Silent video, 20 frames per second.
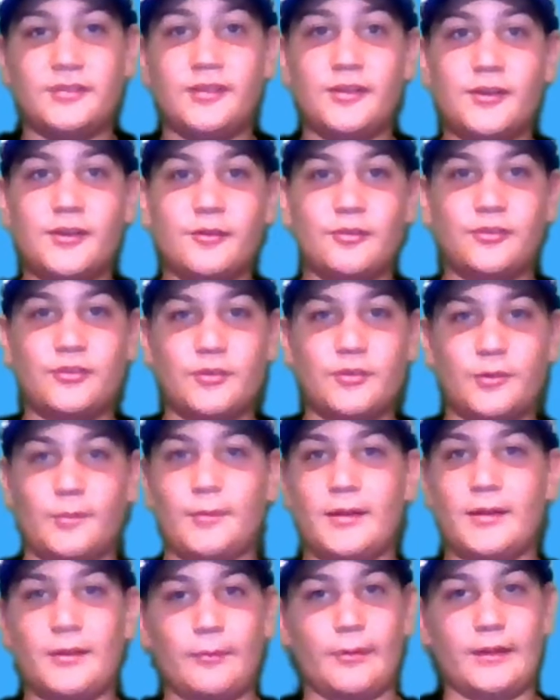You couldn't do it
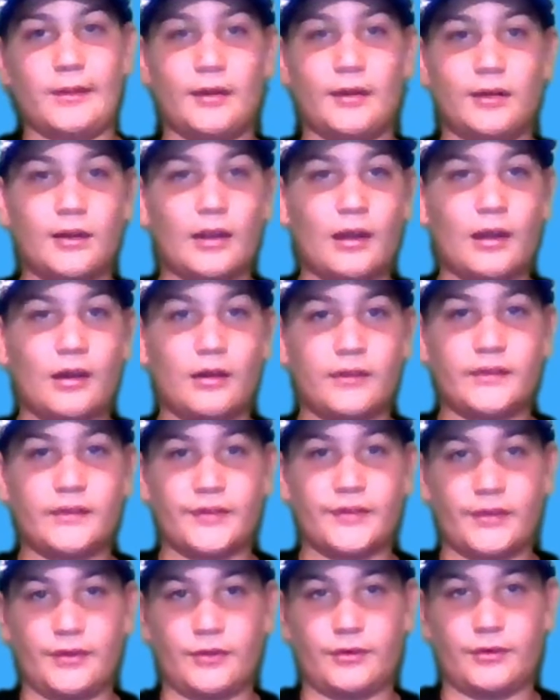when you were younger,
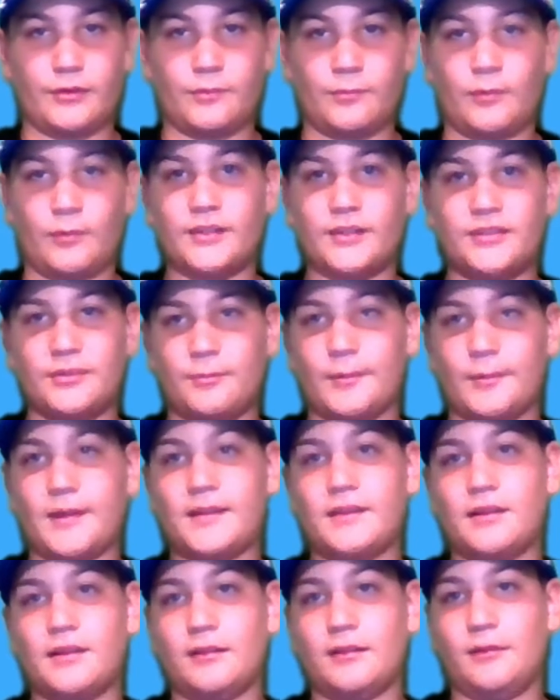so why'd you
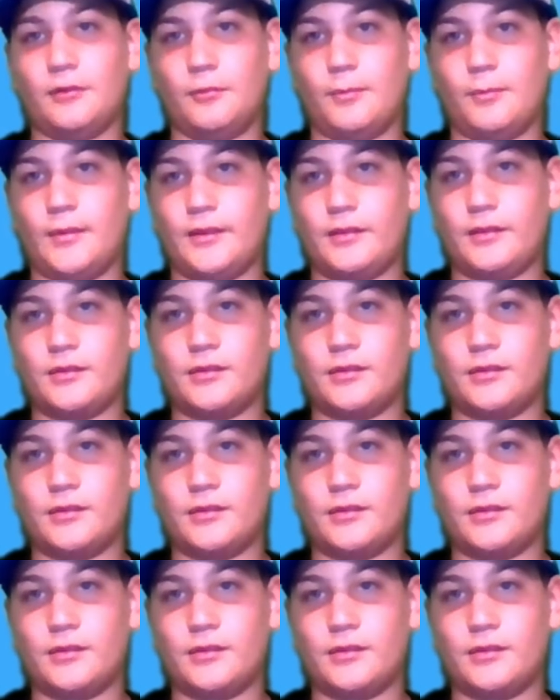wait a little bit?